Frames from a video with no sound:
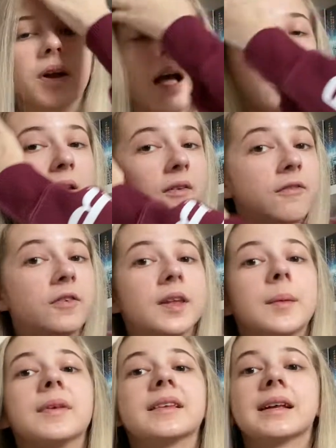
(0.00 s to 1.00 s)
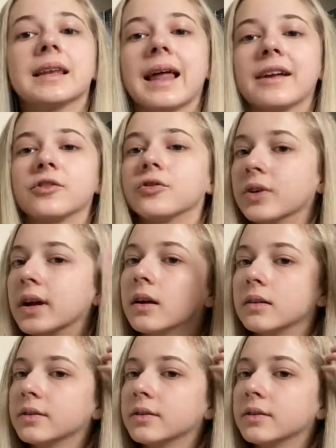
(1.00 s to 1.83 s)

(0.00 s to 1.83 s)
Her full name is Galadriel,